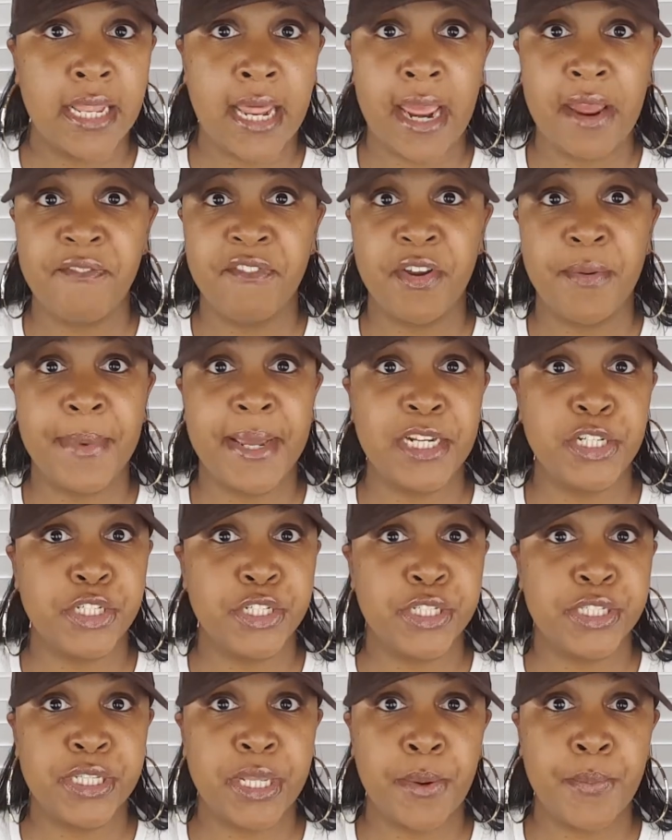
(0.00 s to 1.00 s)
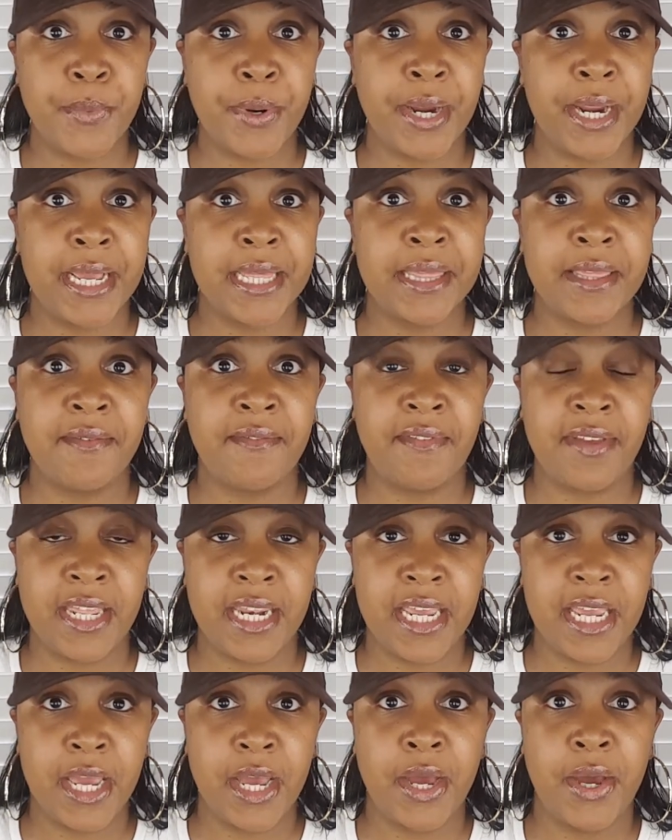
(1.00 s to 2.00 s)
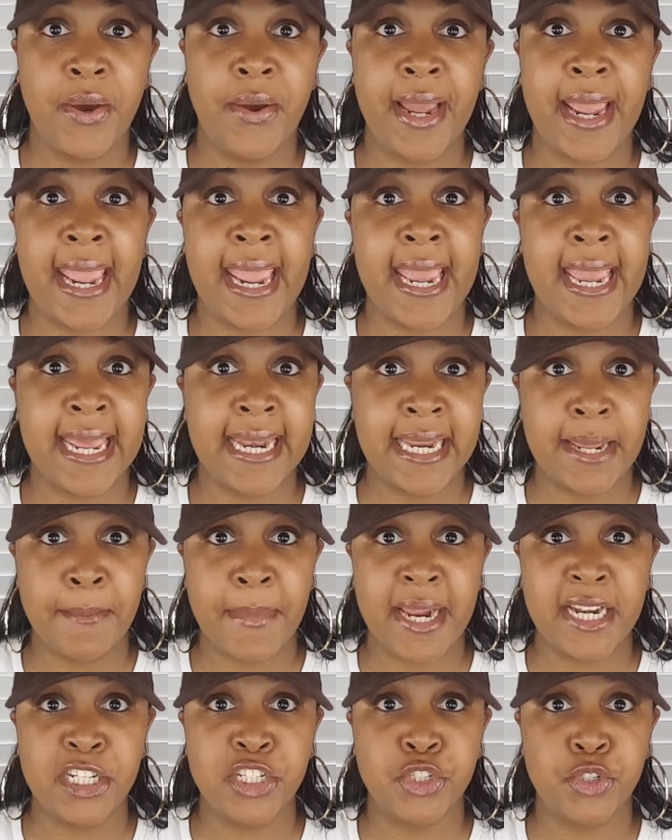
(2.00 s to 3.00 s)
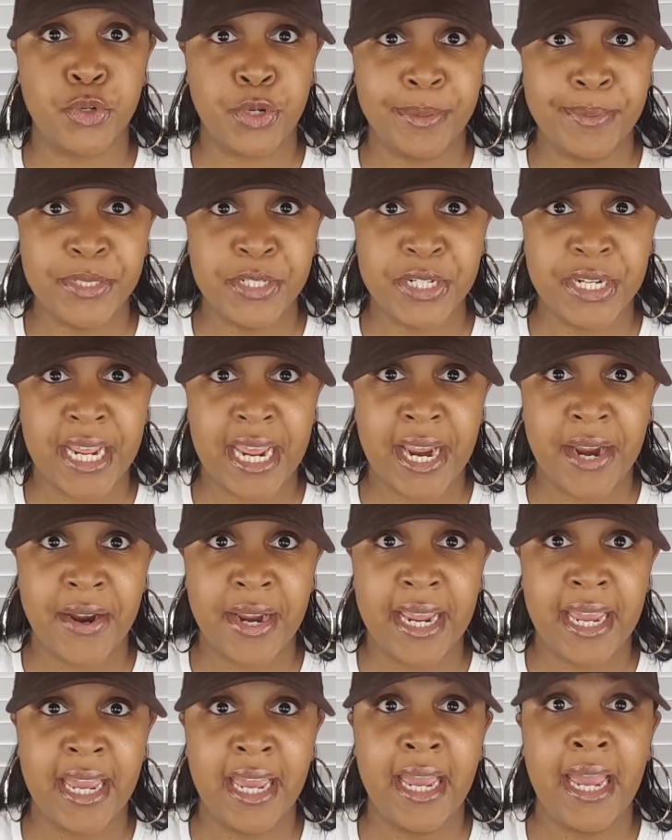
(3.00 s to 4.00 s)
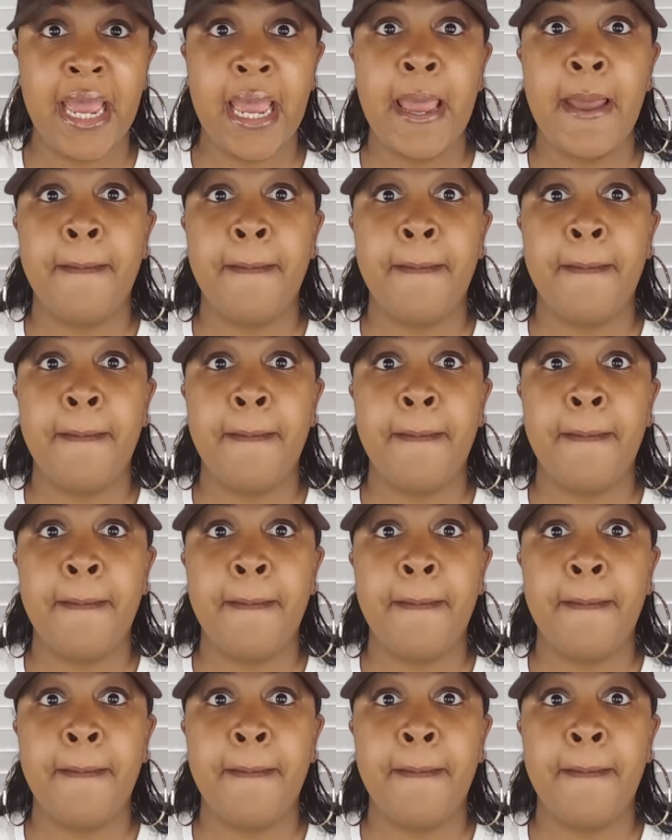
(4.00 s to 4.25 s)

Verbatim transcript: of that information somewhere in the video and in my description area.